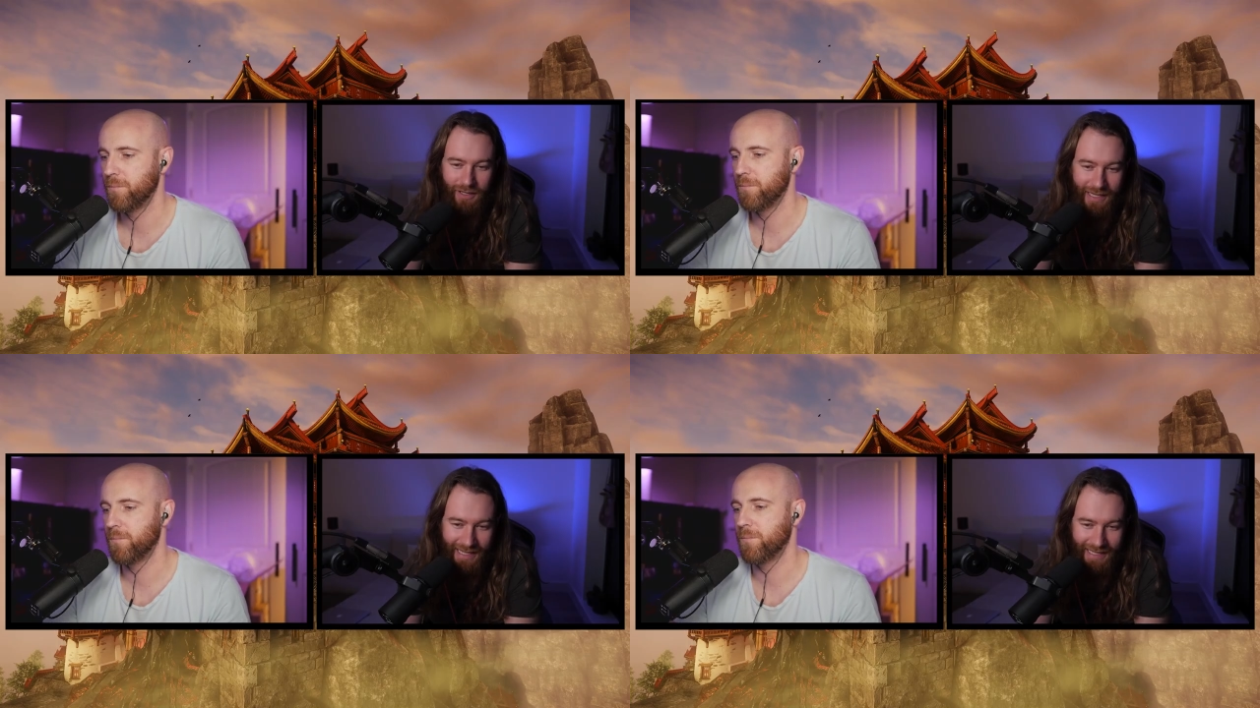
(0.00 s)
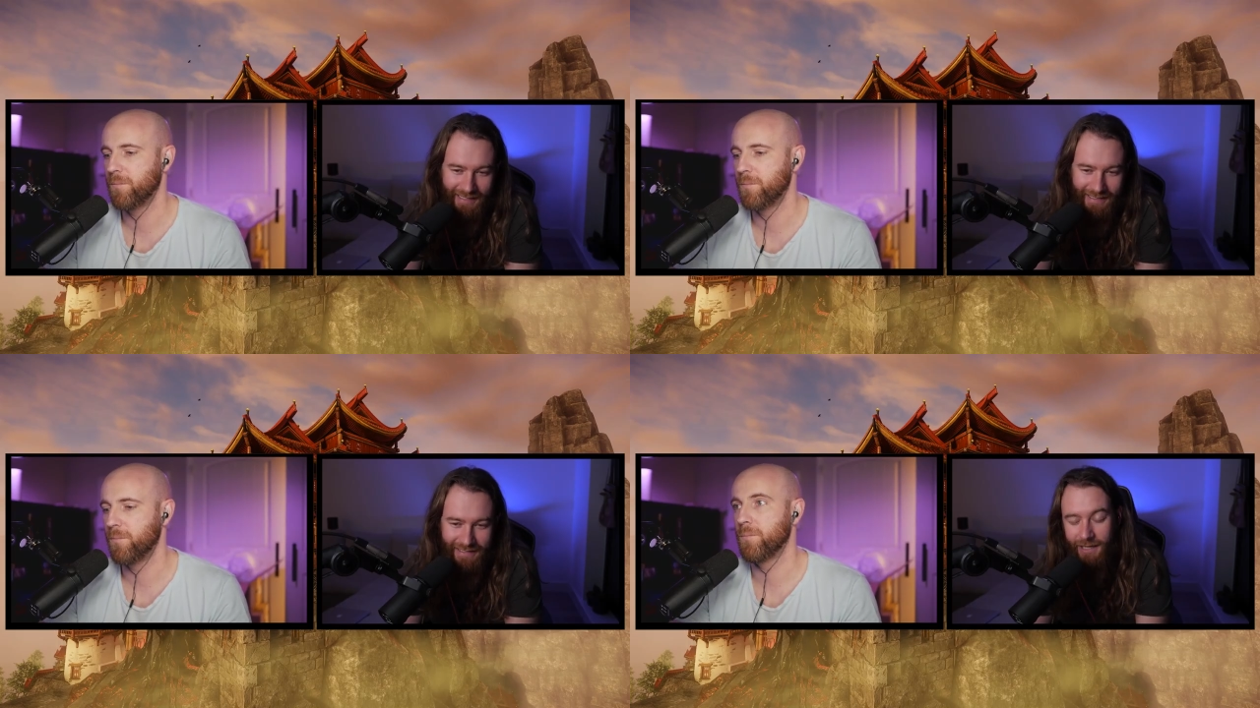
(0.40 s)
Speaker 1: is,
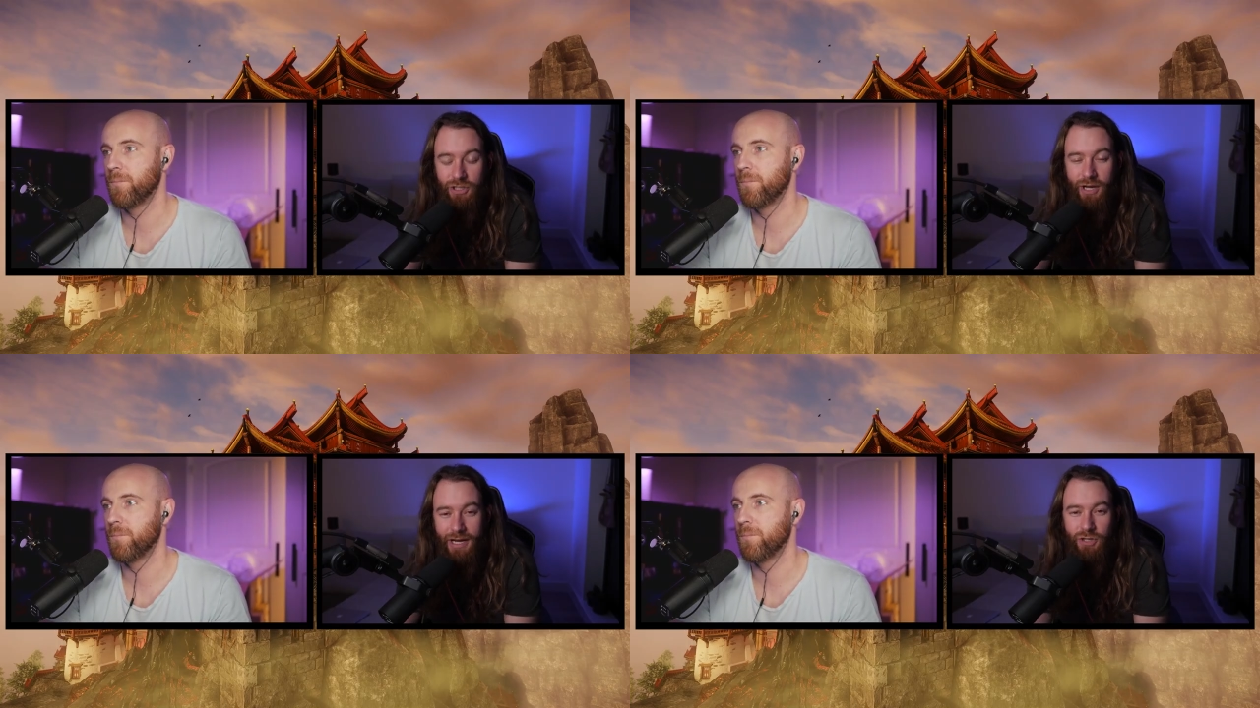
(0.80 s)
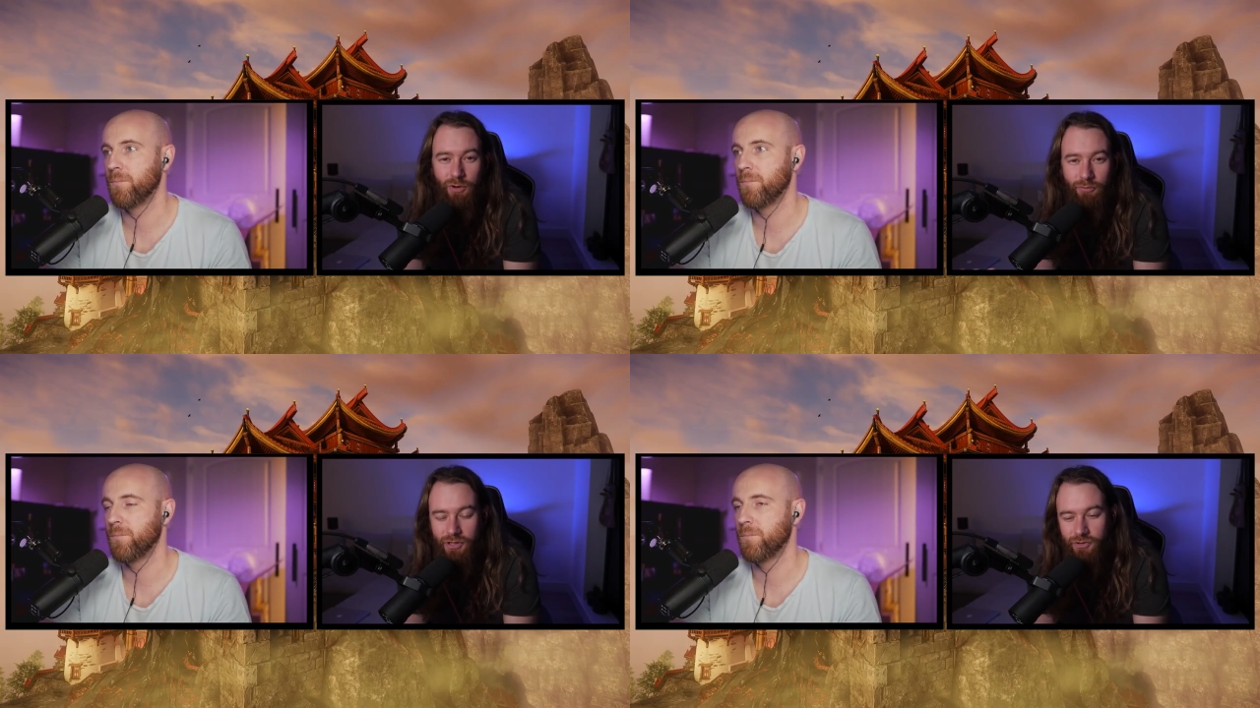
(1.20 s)
as you
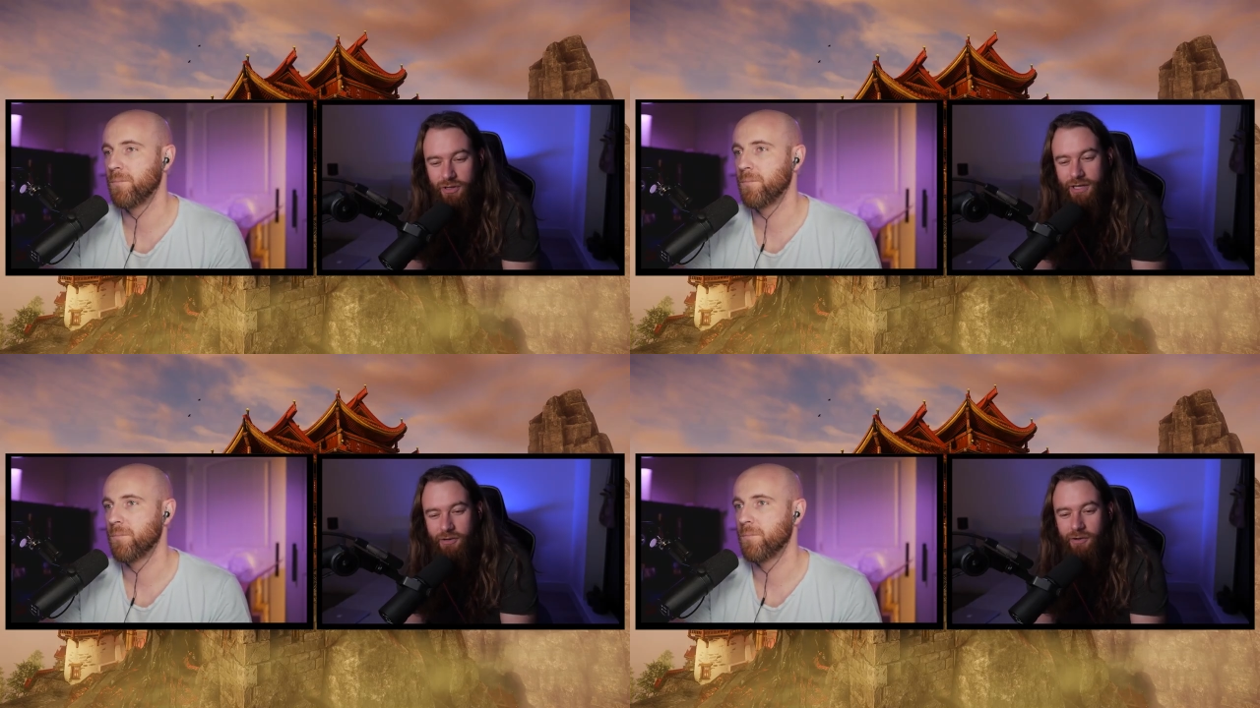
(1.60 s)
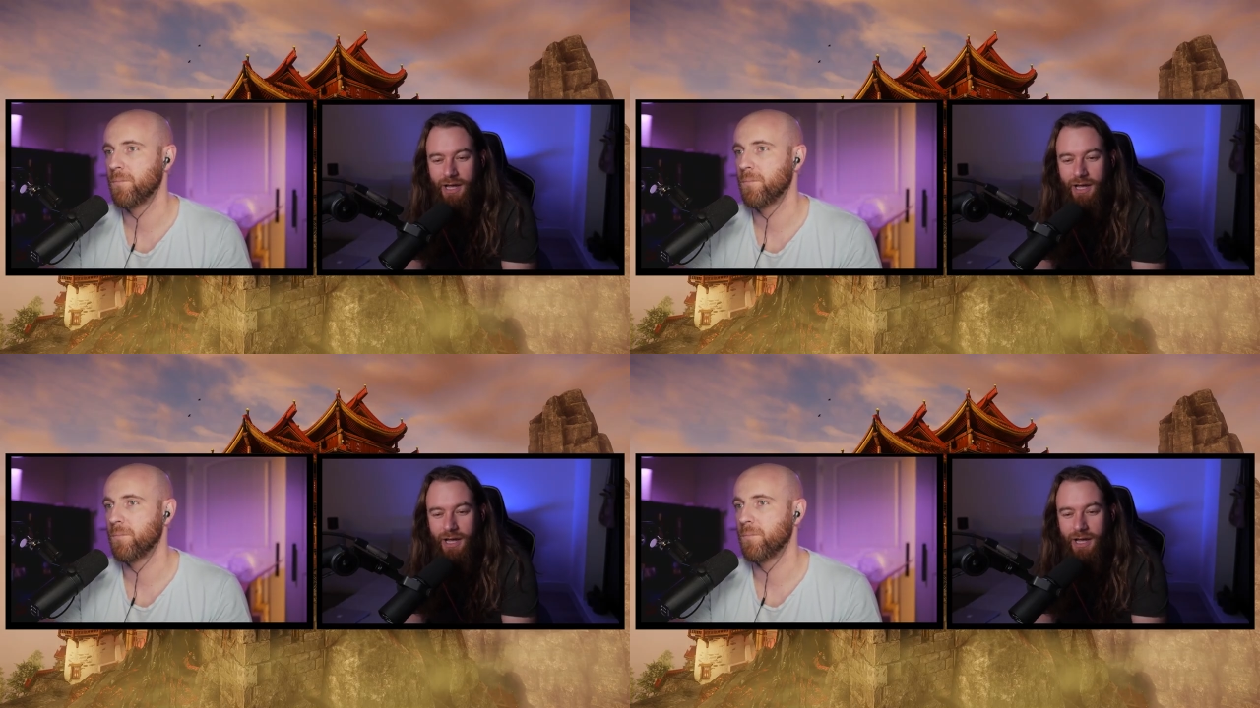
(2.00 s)
upgrade your gear, you're going to